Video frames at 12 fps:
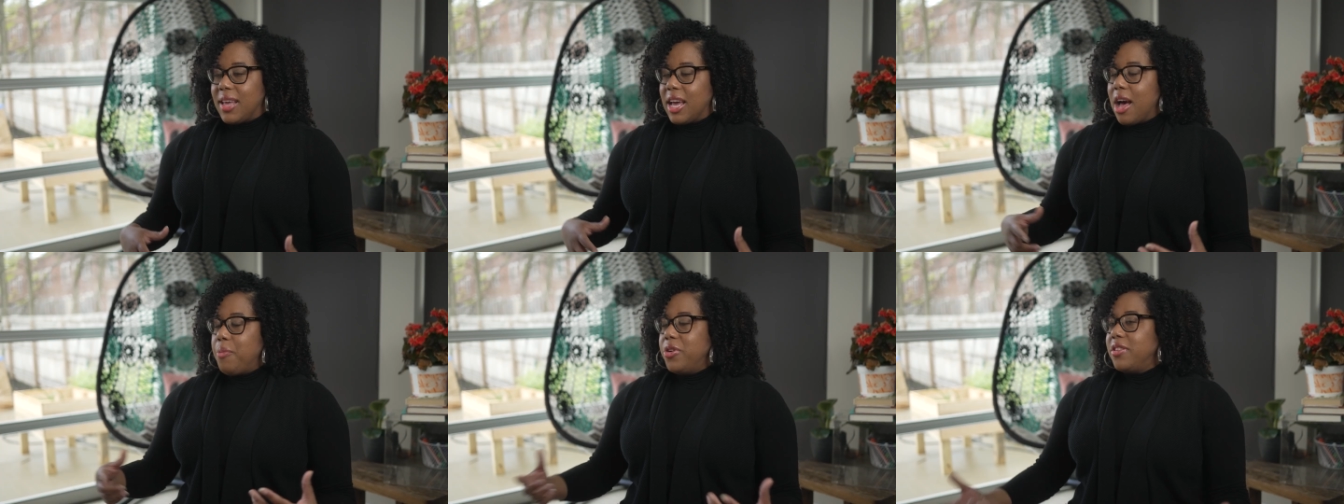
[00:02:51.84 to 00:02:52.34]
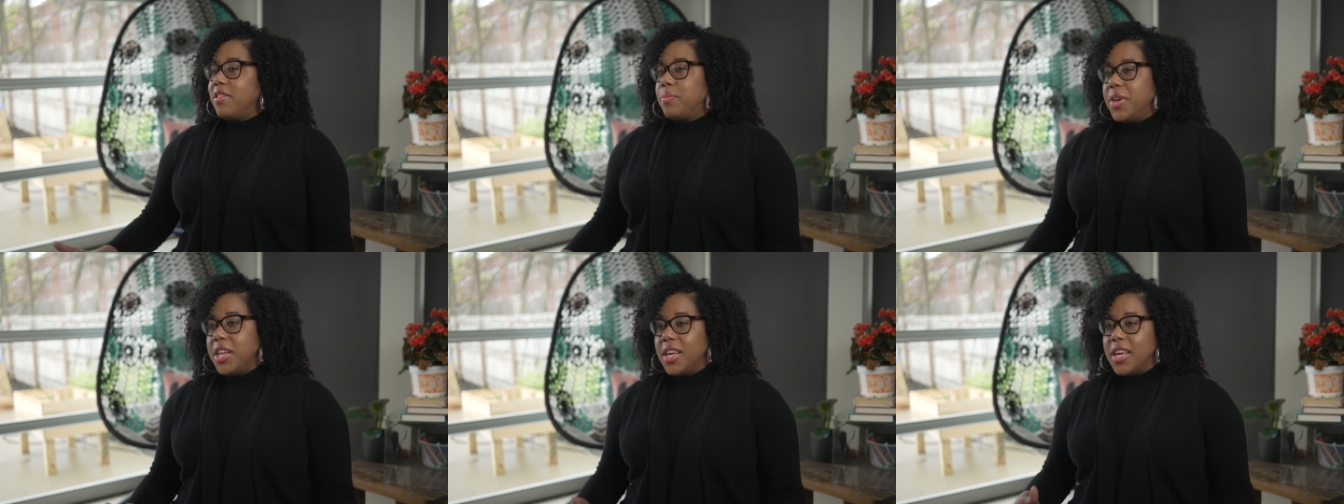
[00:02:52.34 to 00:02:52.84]
like I'm on this
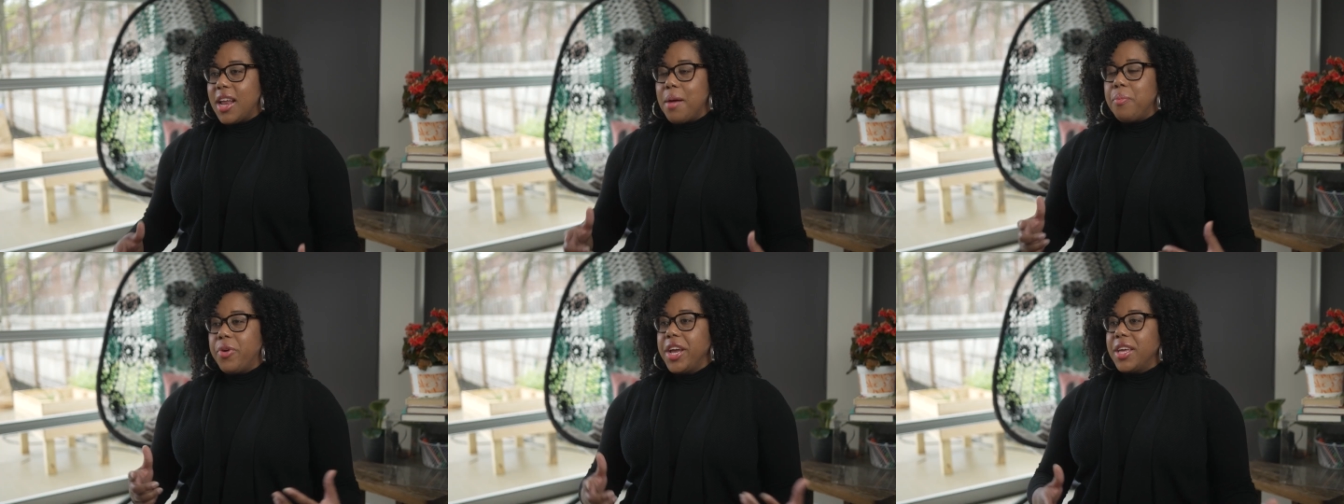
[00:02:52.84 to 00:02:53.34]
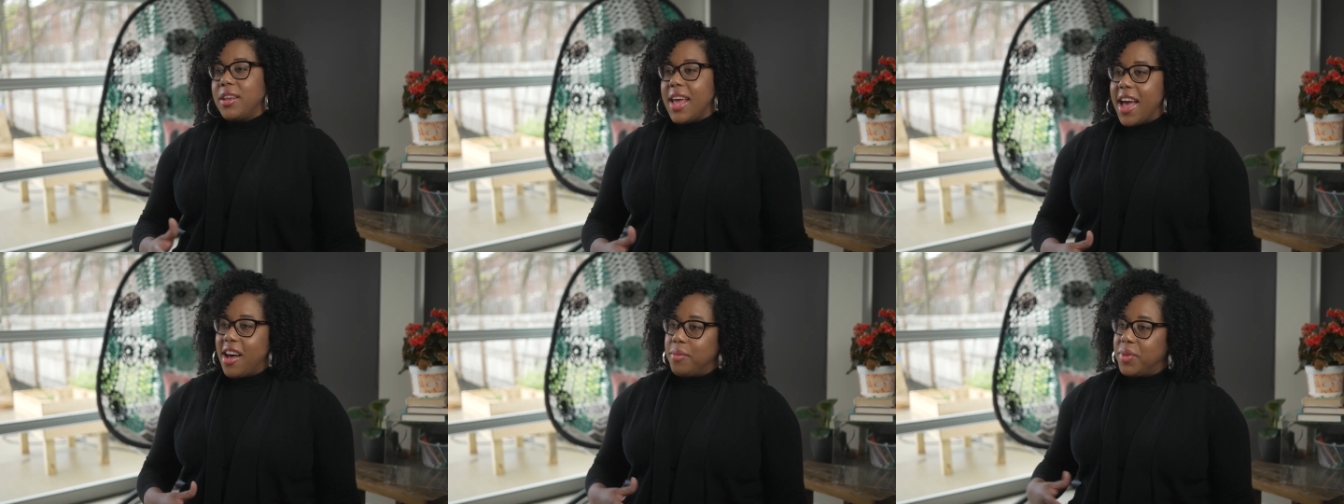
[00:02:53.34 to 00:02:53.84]
meeting and I'm breaking
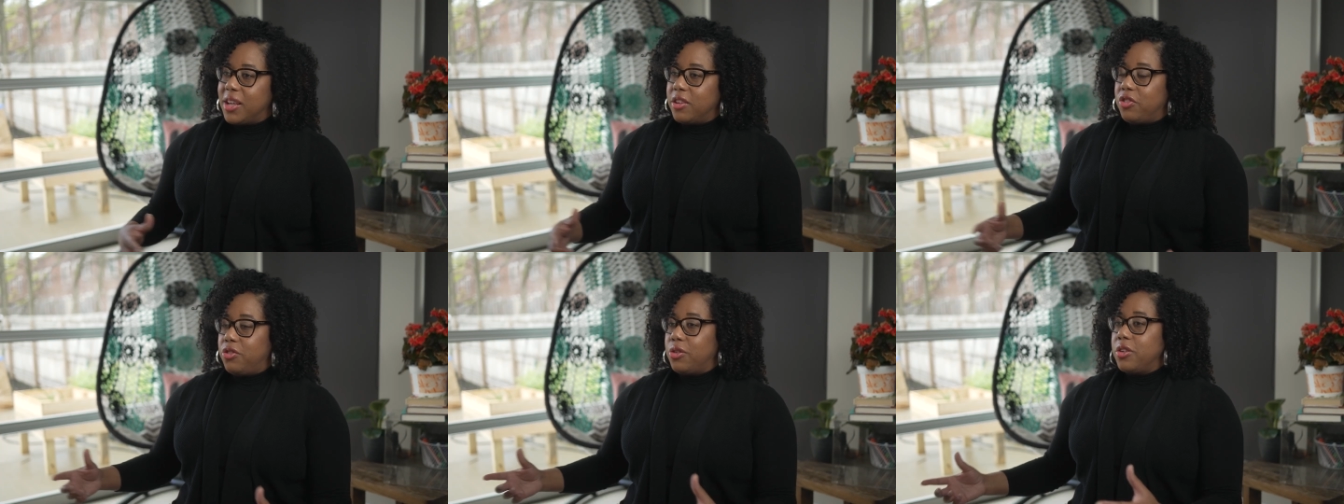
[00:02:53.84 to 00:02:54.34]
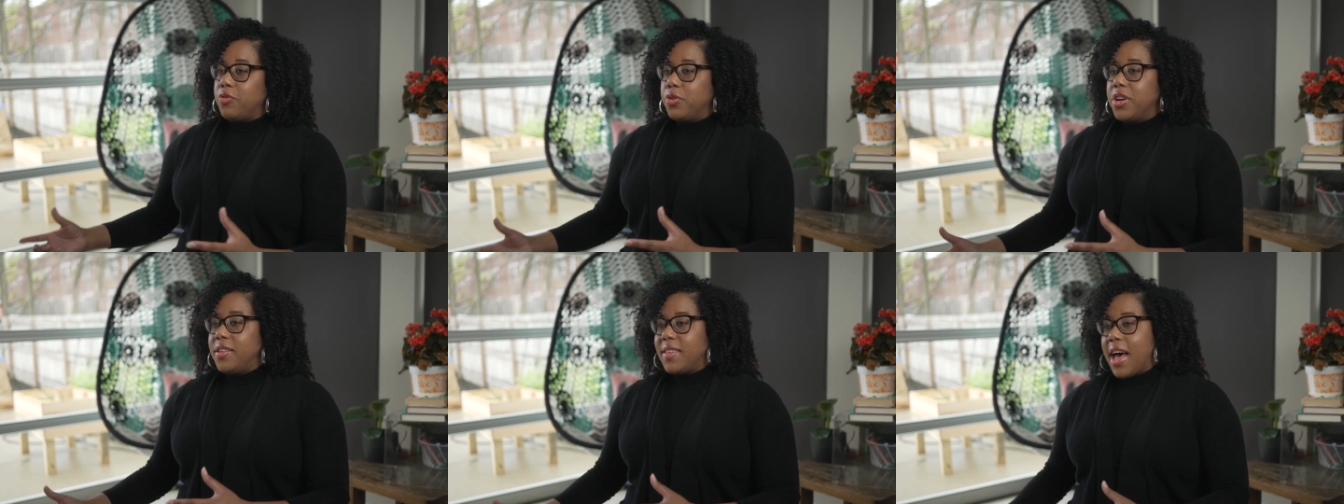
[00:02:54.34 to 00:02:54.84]
down because George
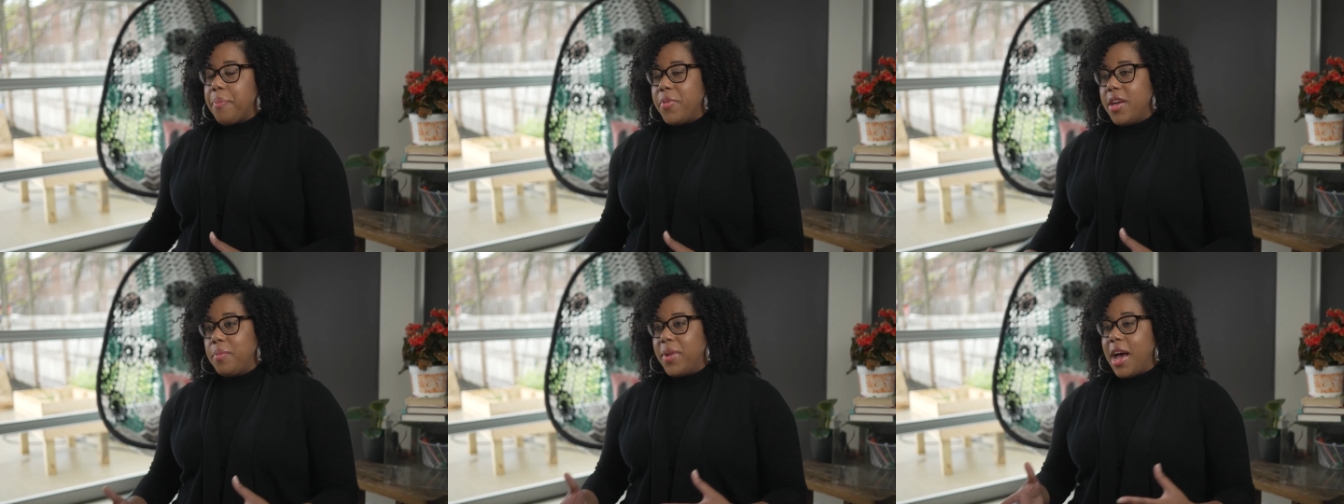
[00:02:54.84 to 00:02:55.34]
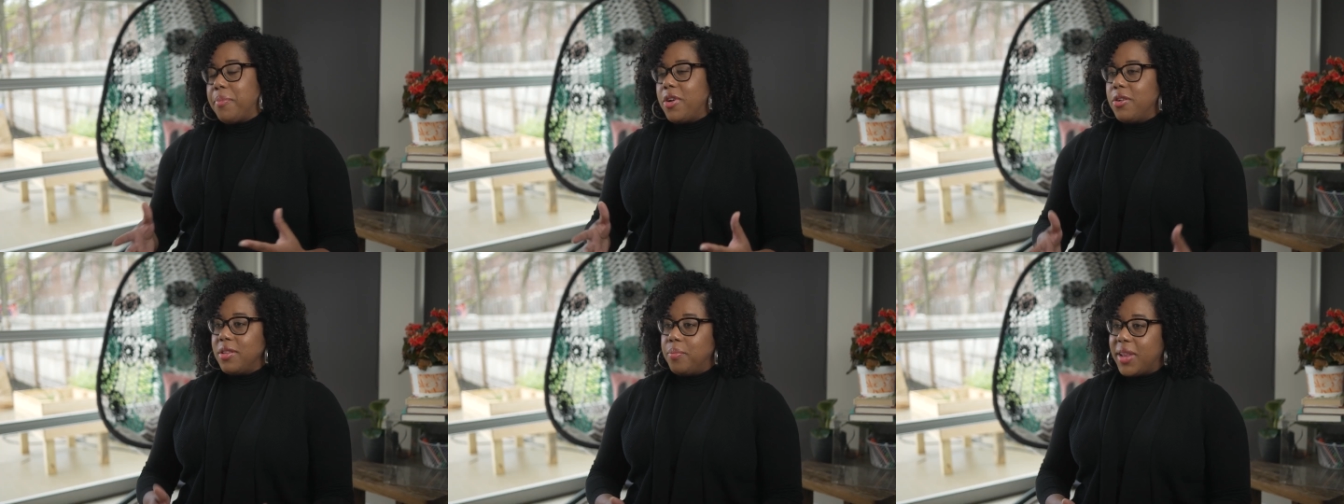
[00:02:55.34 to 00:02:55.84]
Floyd has happened, but I'm the
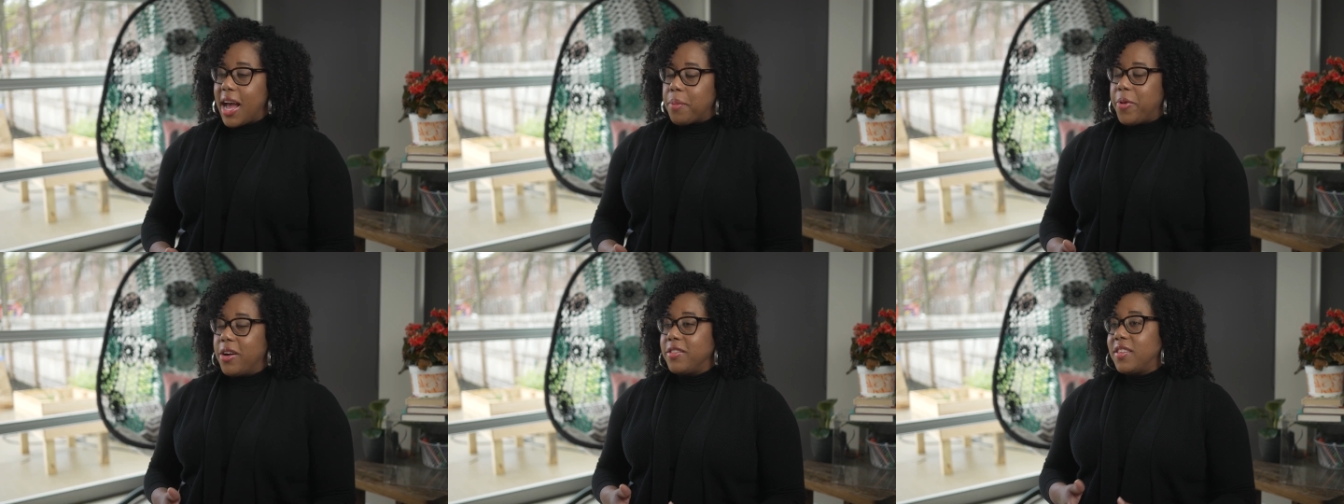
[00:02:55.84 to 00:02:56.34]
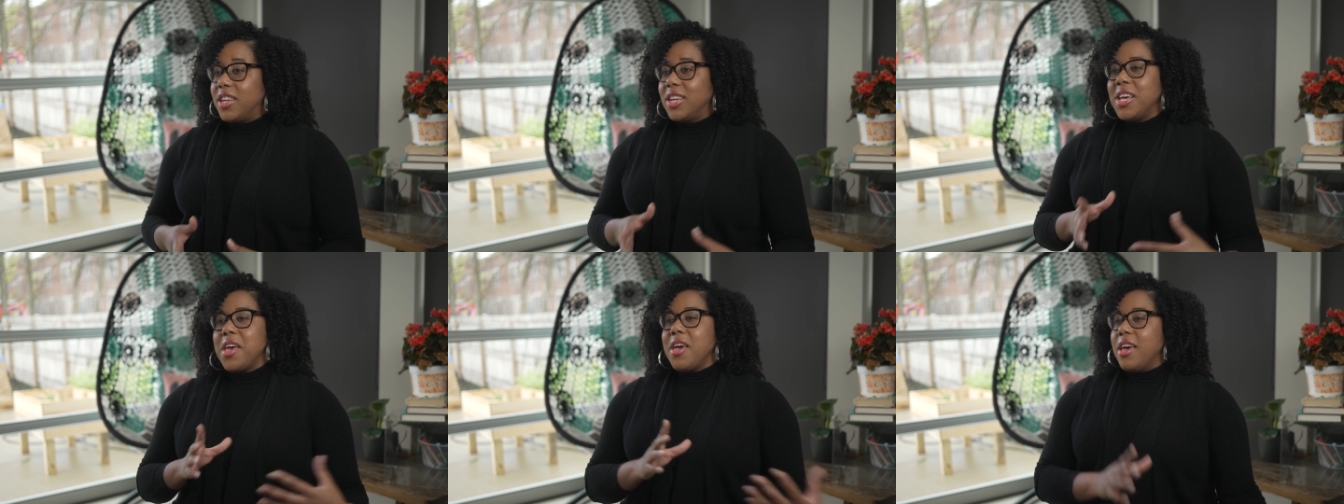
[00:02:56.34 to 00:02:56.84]
only black person
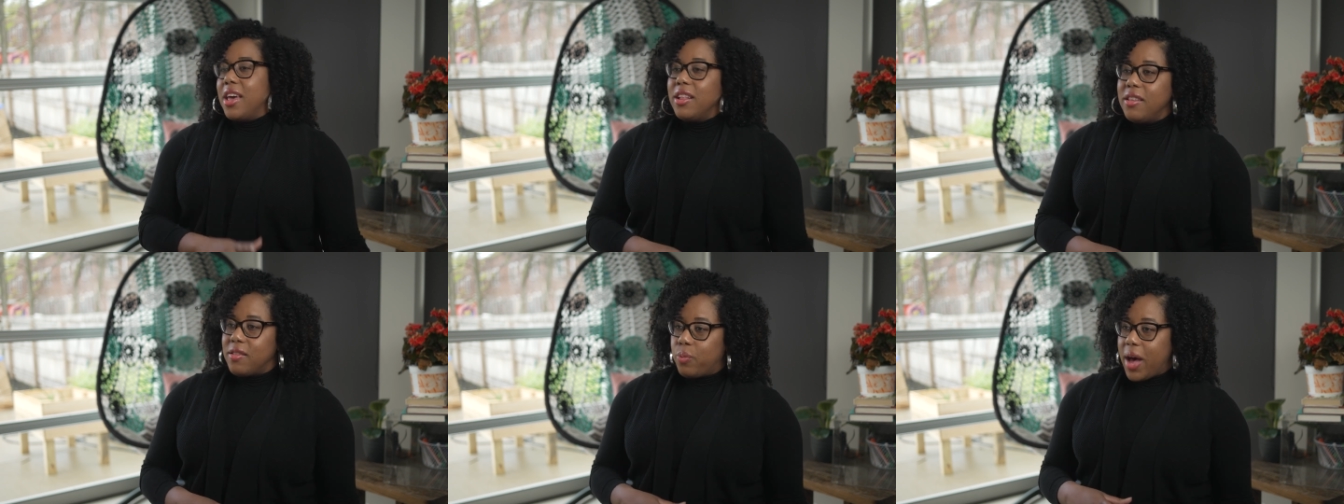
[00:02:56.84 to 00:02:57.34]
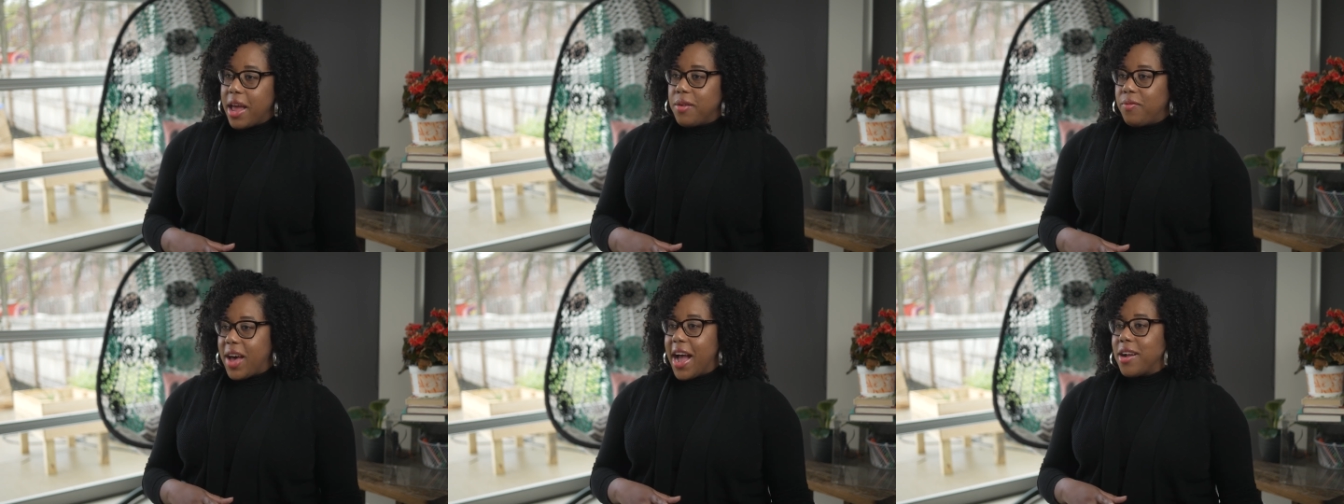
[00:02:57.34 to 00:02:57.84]
in this white
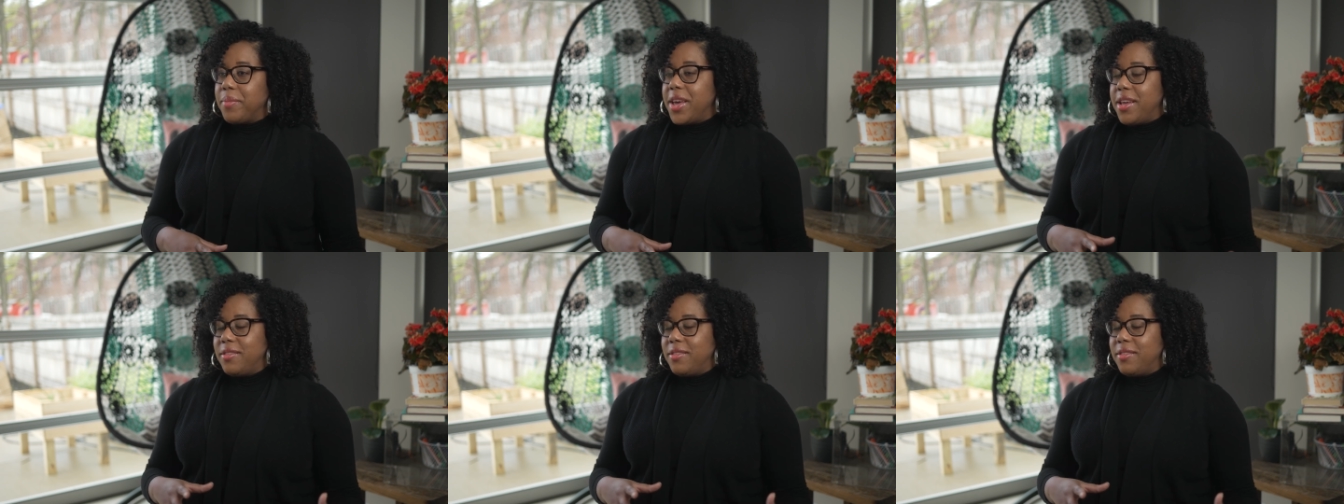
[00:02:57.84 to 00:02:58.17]
environment.